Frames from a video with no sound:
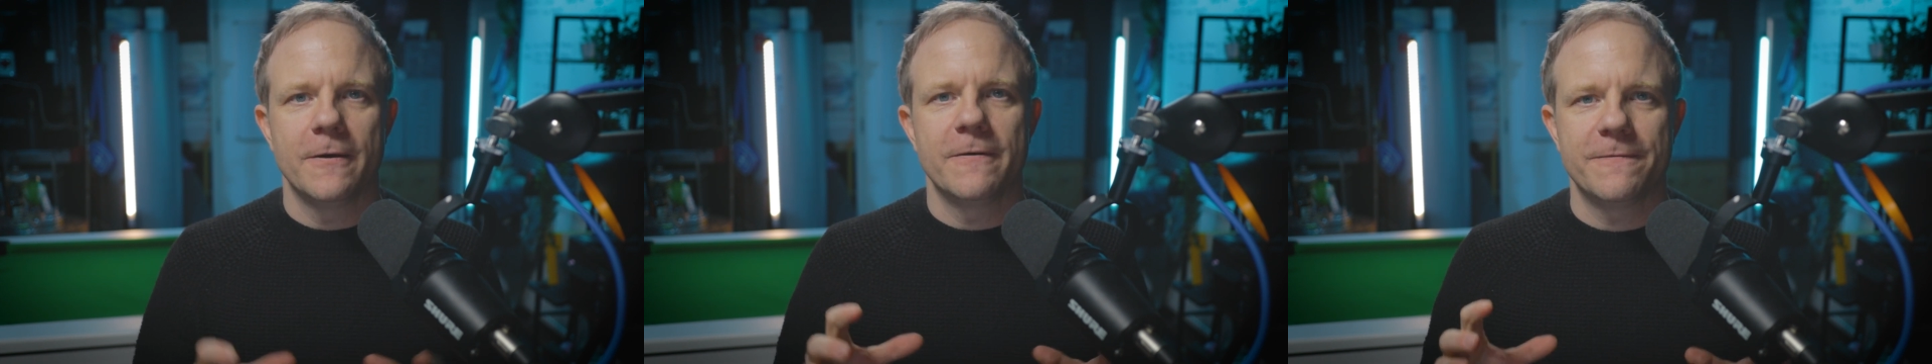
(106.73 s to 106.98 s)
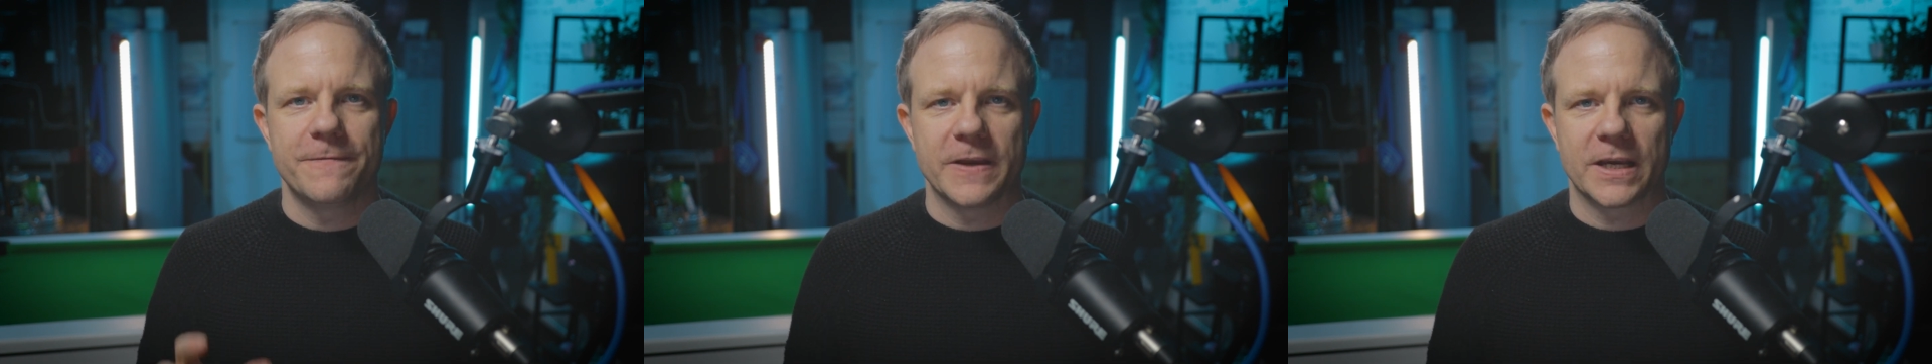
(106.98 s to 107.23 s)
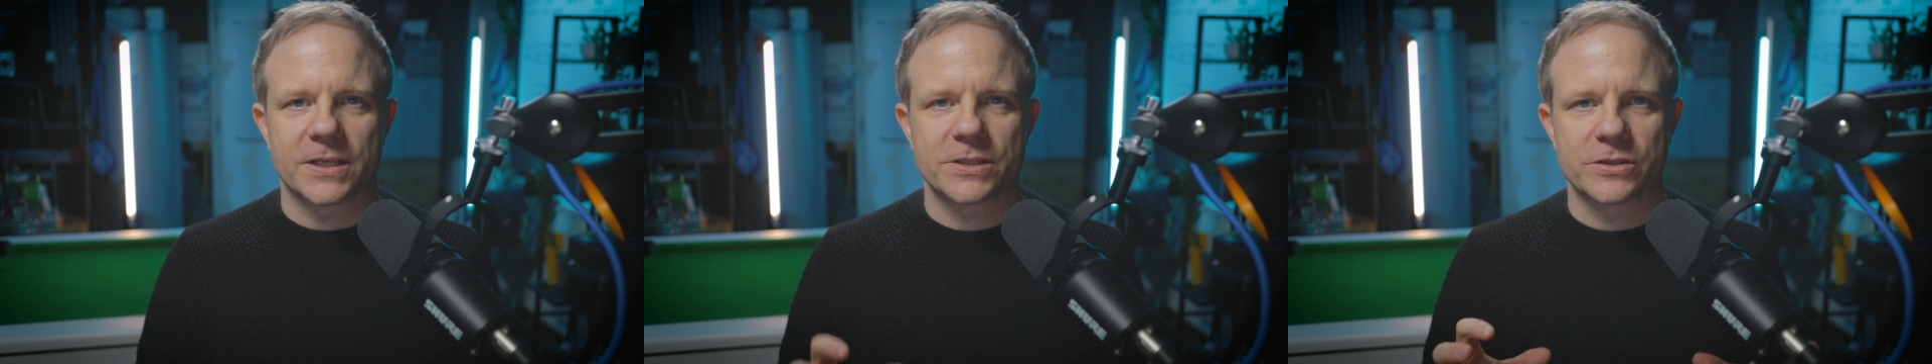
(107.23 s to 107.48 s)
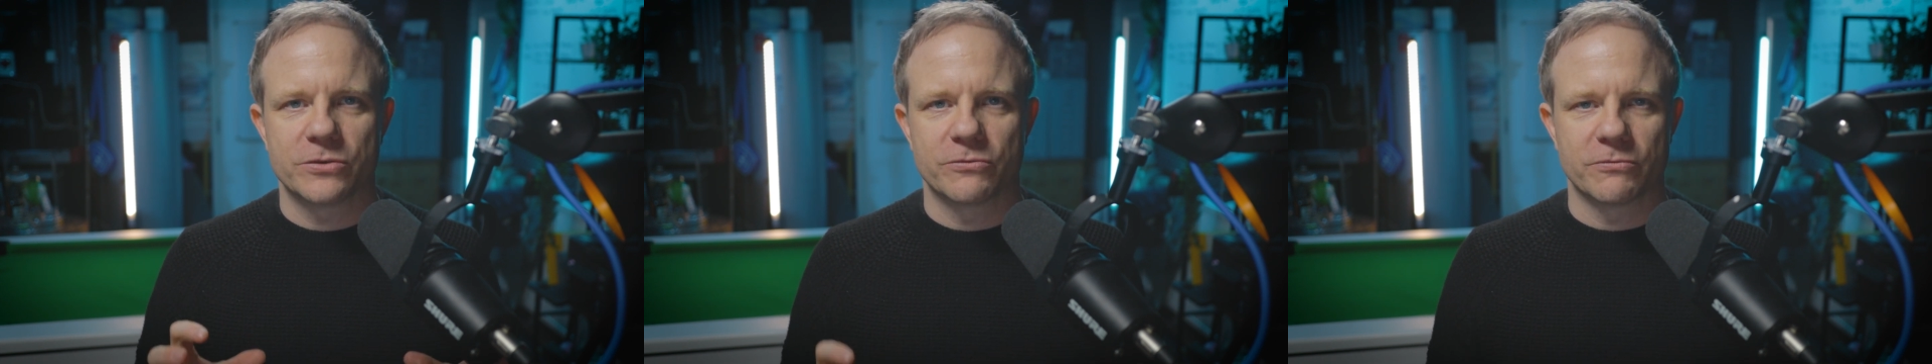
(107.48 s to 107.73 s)

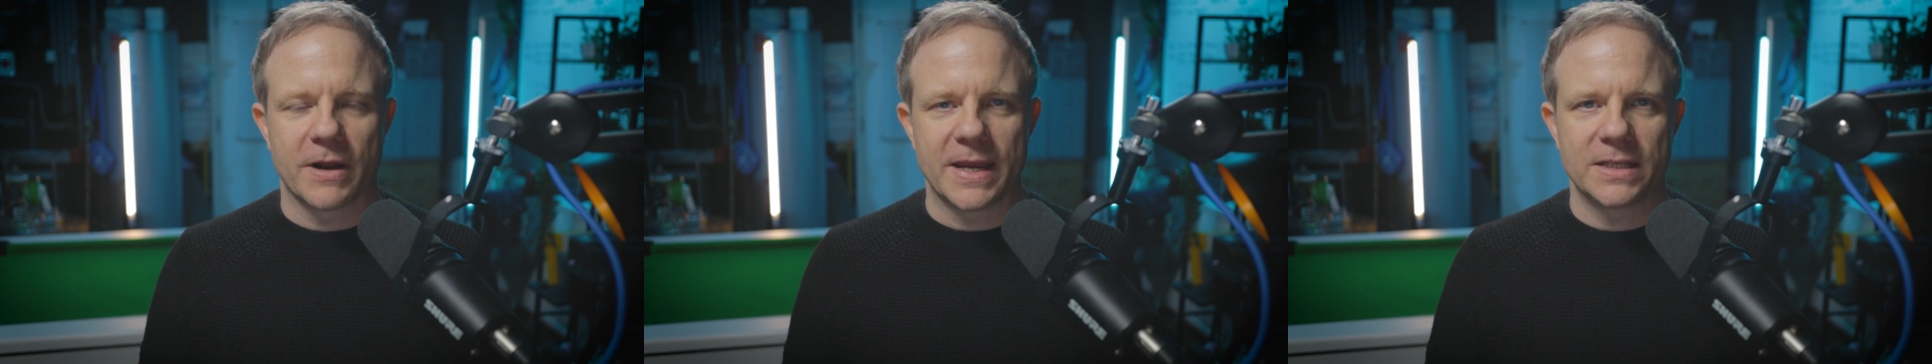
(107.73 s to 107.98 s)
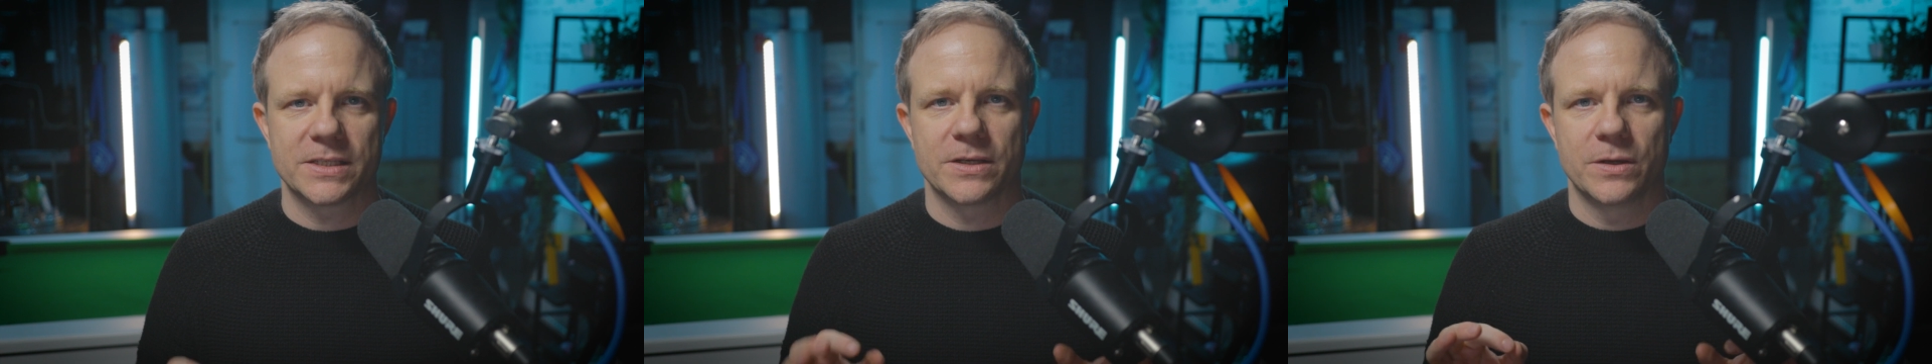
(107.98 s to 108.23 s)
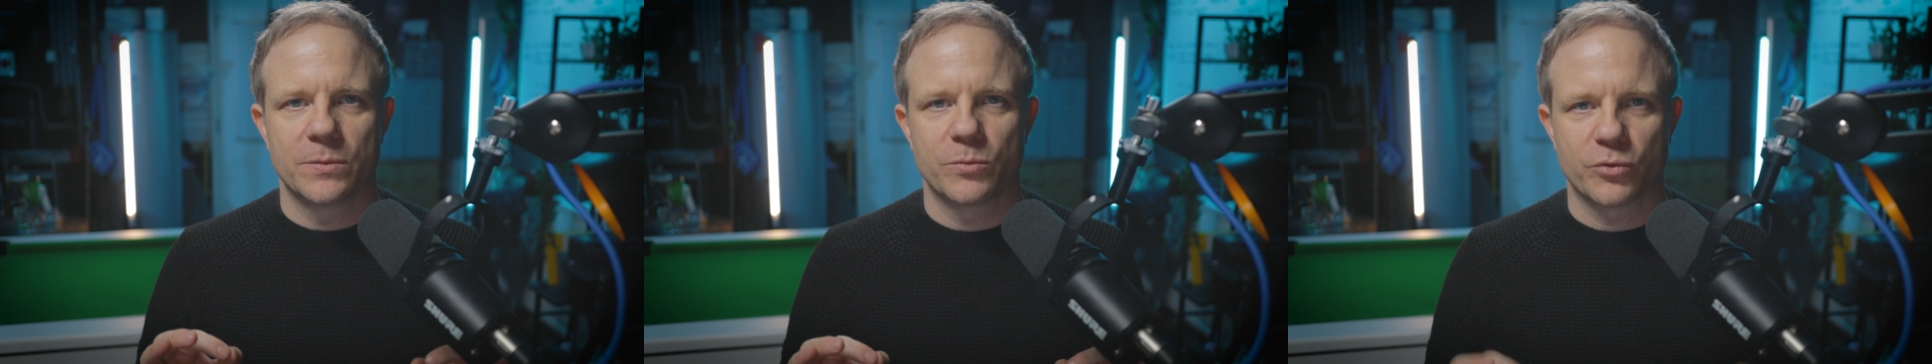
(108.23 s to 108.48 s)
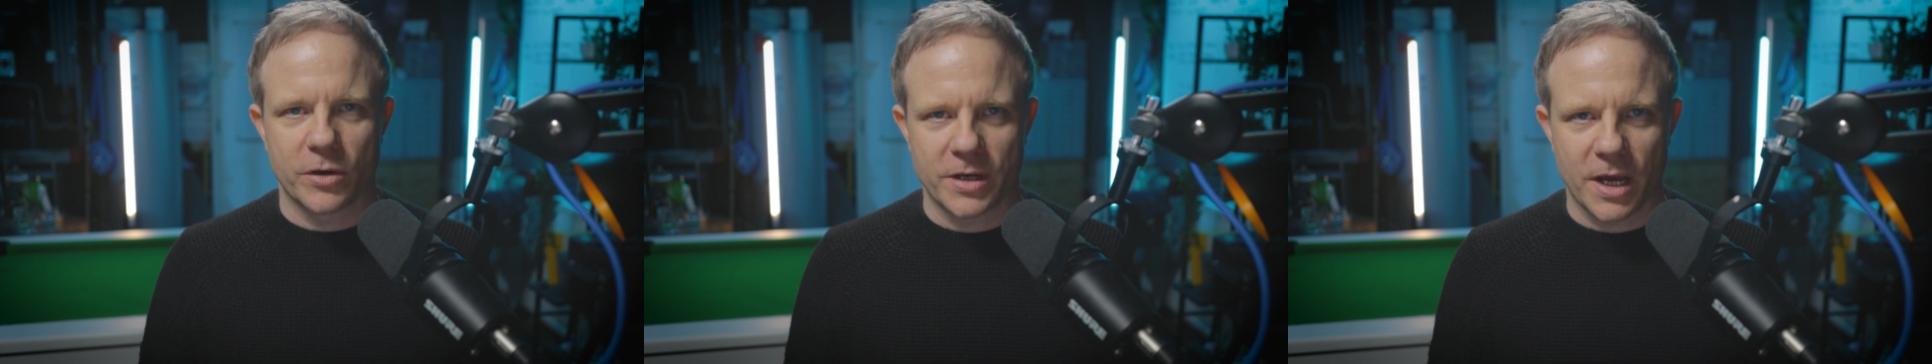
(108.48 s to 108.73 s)
fixed rate
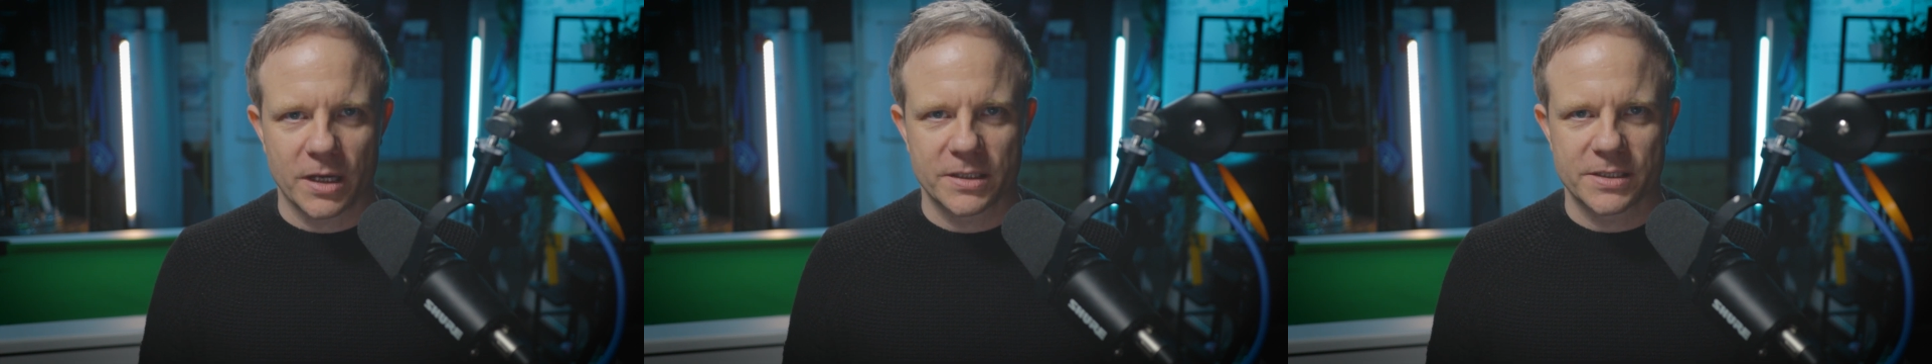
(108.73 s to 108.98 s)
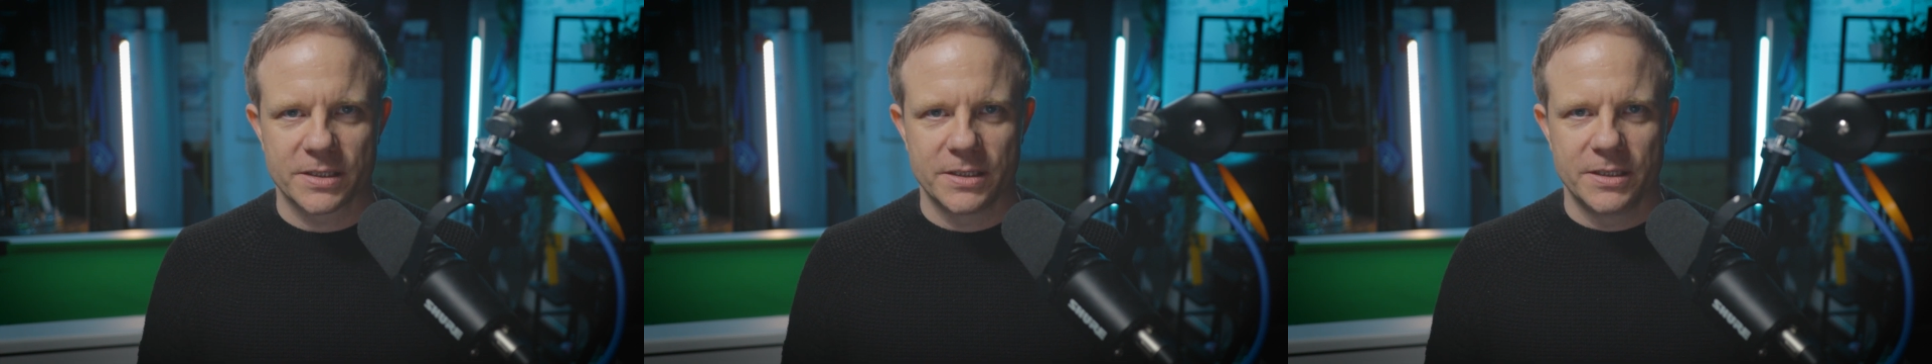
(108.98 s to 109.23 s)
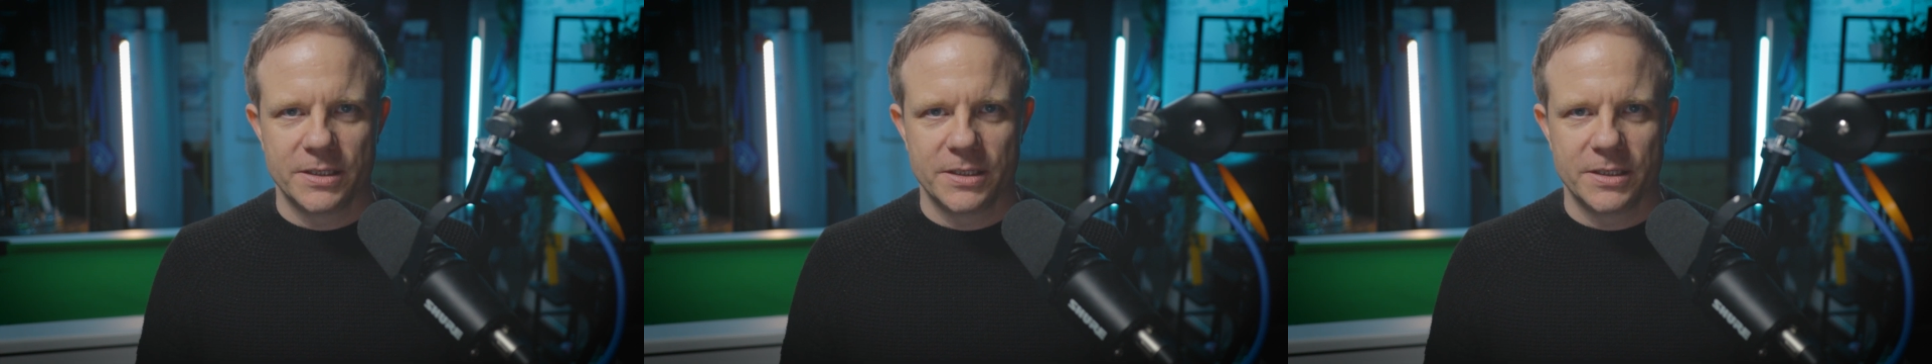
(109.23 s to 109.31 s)
product.